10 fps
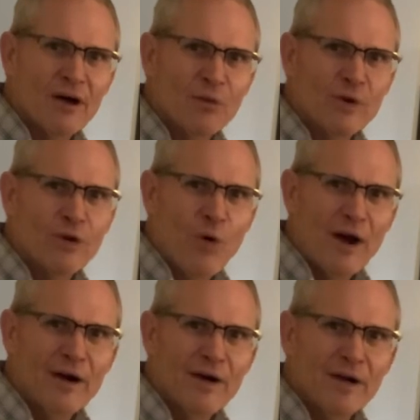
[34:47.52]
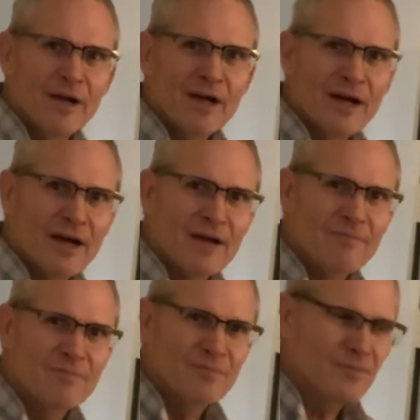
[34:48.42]
require
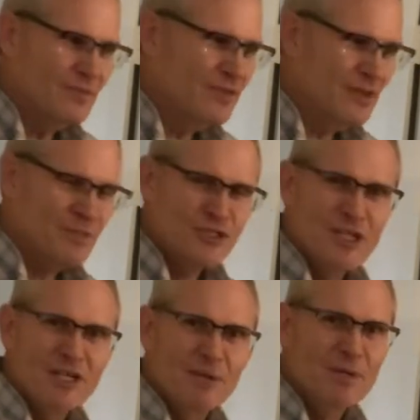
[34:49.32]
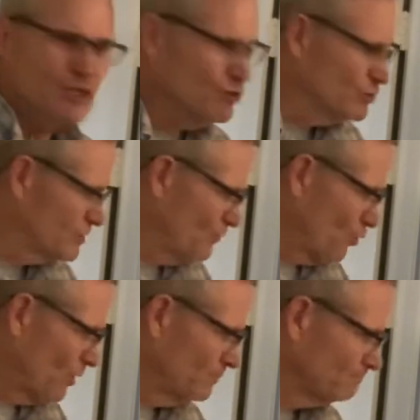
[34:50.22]
the machine to be used
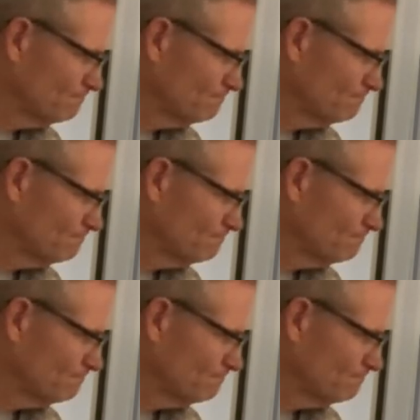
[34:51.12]
for.